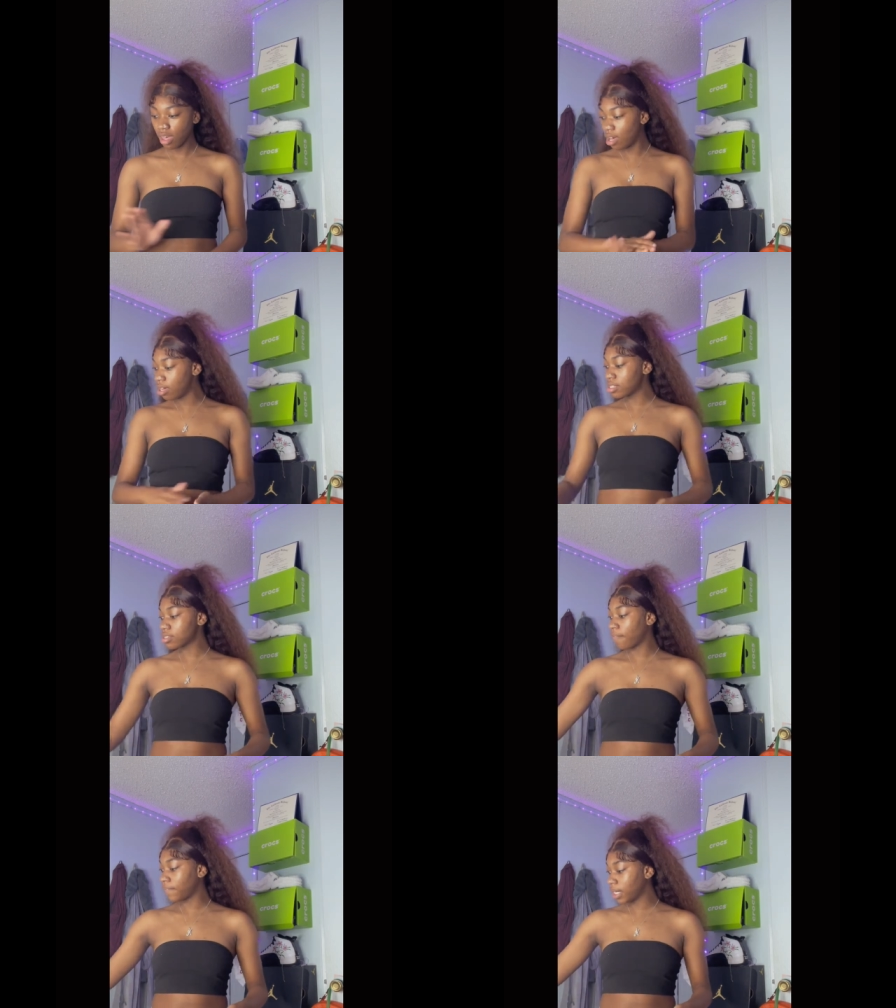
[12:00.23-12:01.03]
Oh,
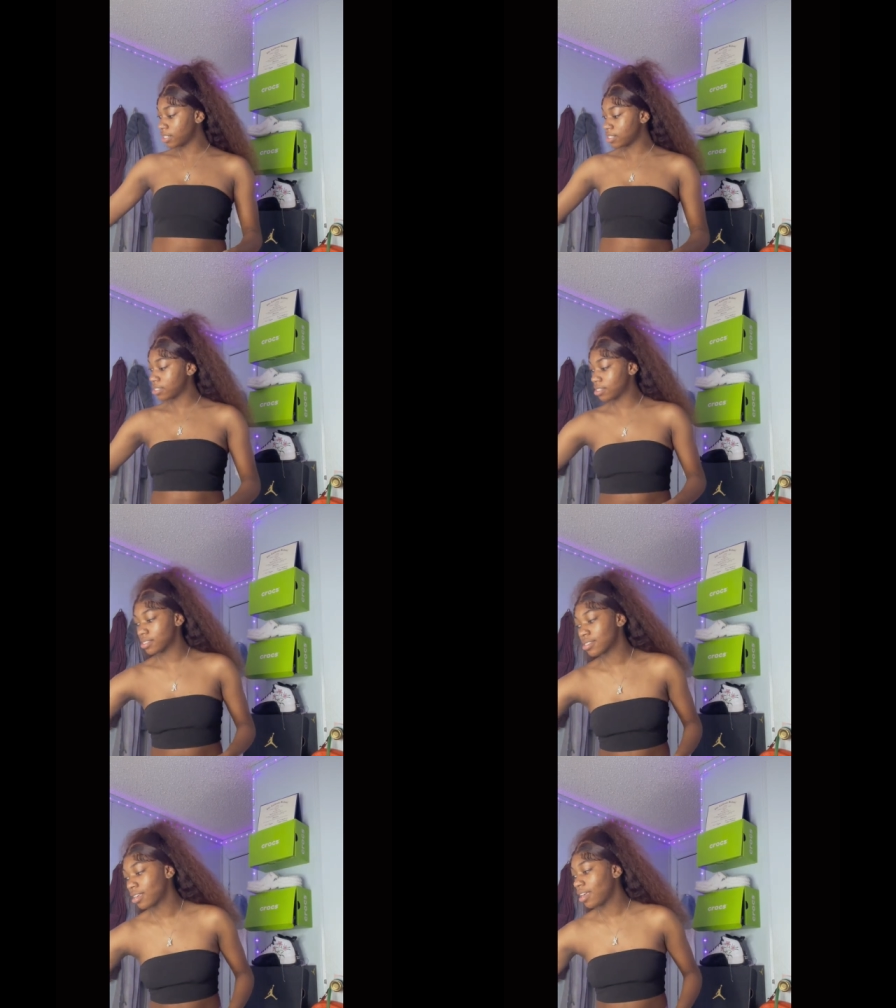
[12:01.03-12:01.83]
so first,
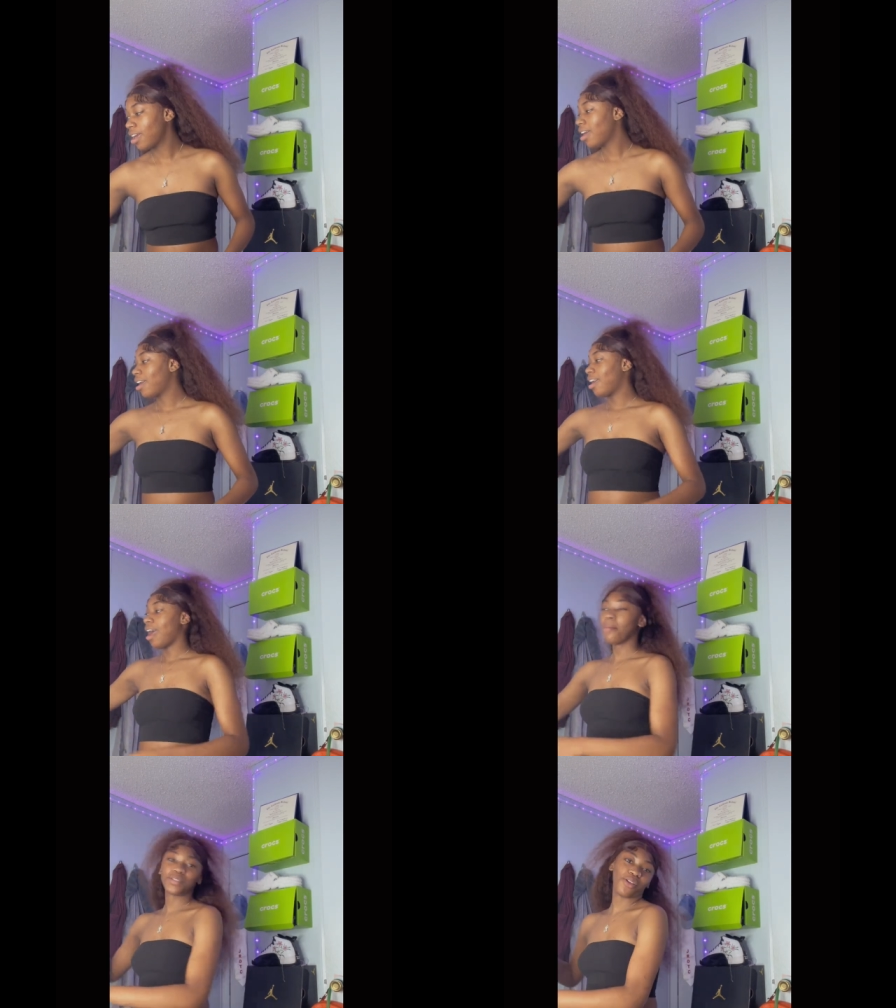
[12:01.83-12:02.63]

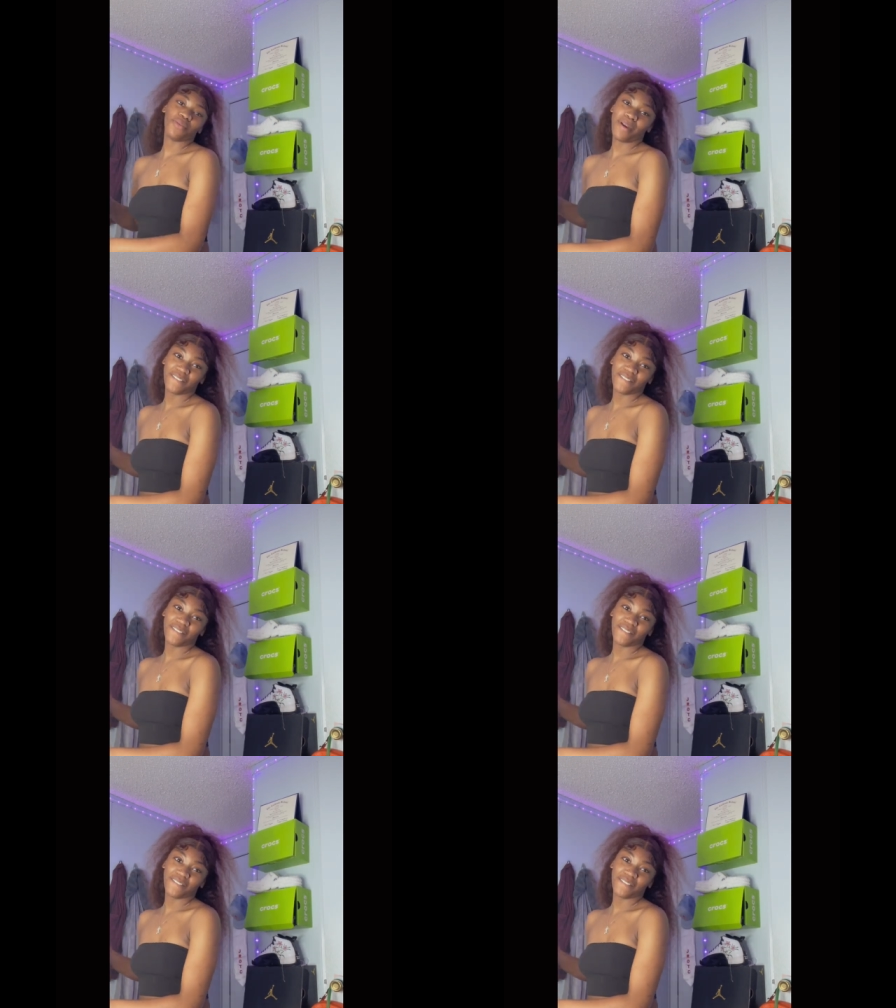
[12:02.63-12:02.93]
I'm sorry, my